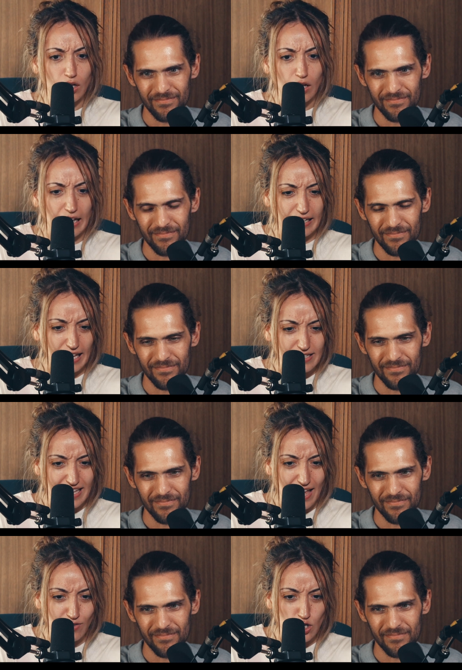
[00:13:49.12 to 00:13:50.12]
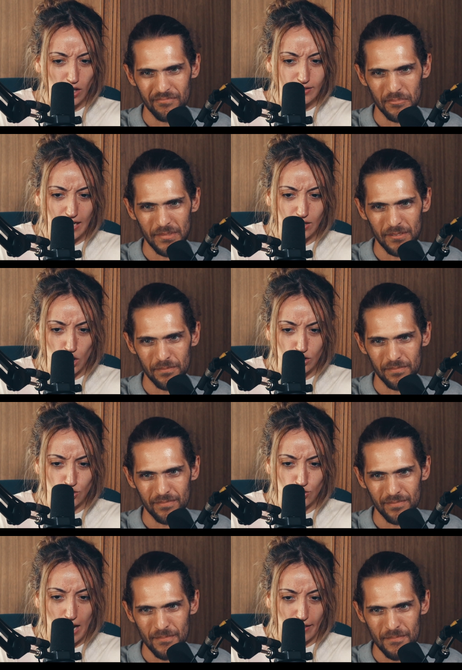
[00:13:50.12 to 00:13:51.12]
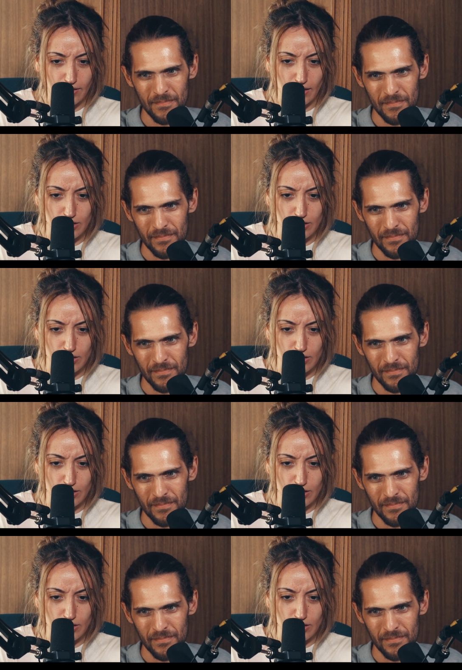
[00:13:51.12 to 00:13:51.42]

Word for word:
Speaker 1: Like, has he ever not done a cartoon other than